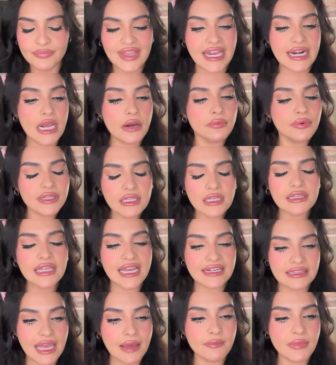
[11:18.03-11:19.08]
And I really
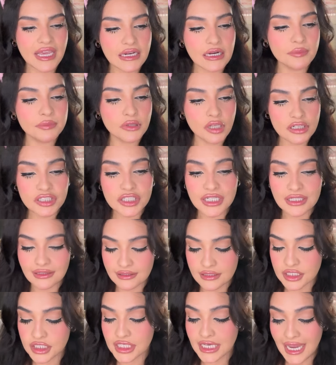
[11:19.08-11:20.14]
like that makeup look
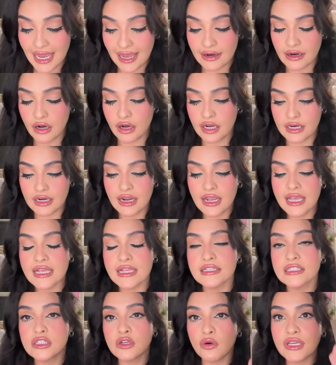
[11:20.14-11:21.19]
she had on.
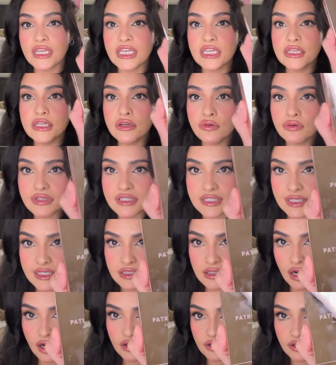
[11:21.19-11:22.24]
So he used this
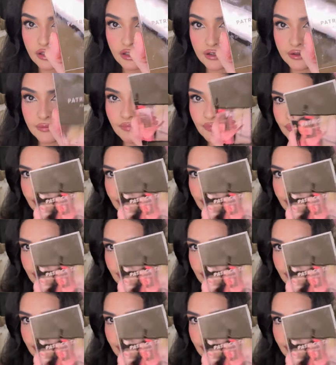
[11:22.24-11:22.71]
on her.